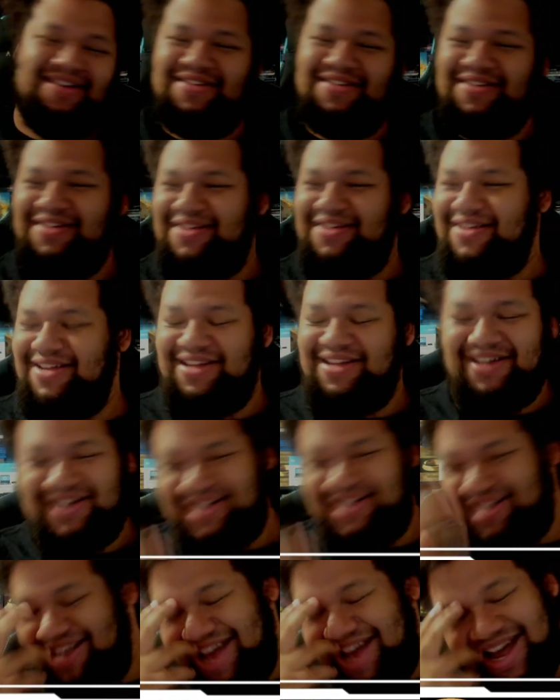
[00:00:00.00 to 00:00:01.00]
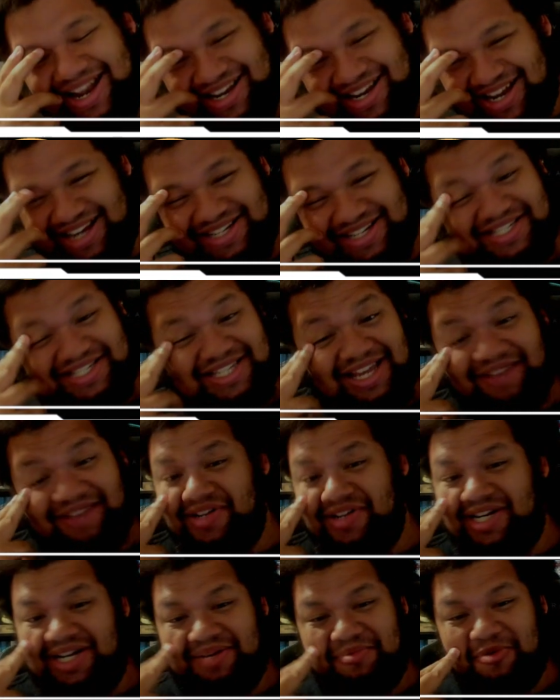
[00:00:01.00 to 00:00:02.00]
It's not 97
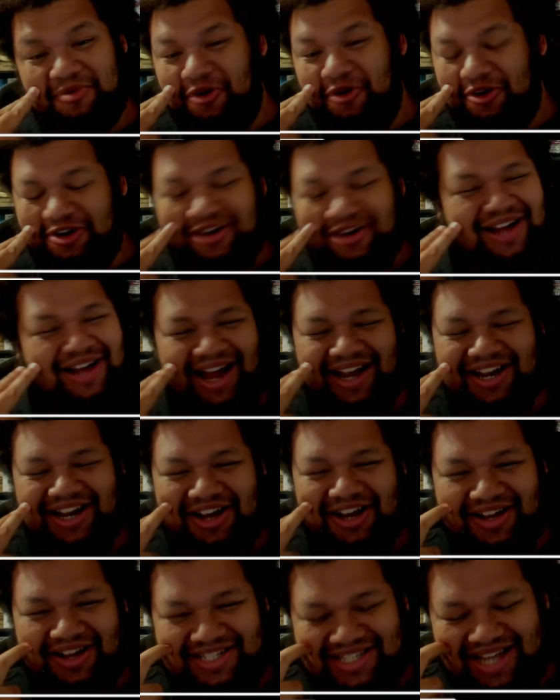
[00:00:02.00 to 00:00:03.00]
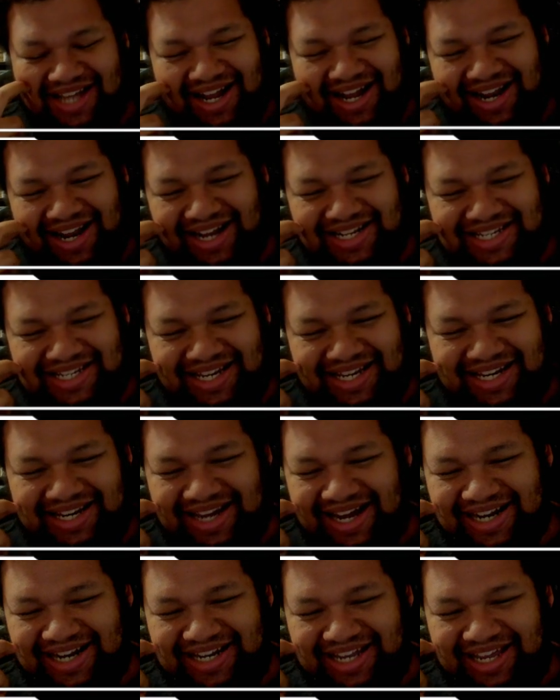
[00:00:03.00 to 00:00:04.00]
anymore. I know it's not
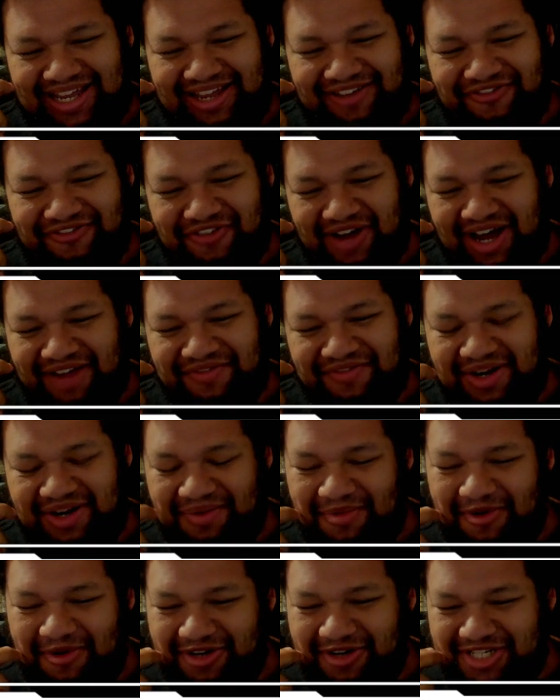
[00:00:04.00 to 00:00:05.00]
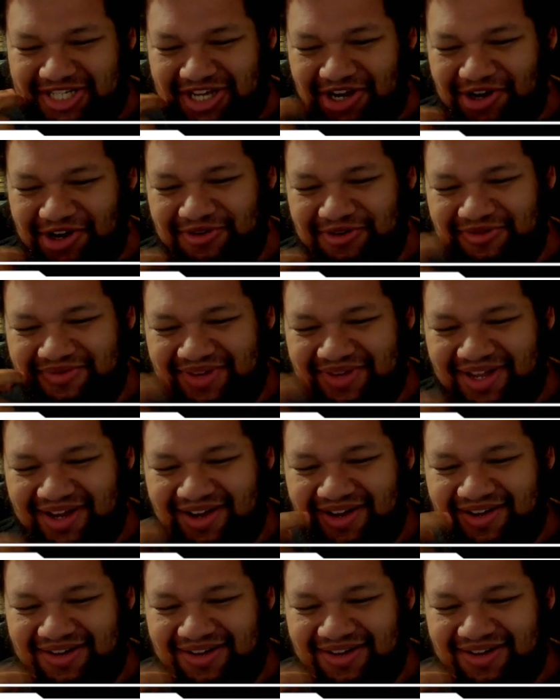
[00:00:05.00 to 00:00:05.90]
1995 anymore, so yeah.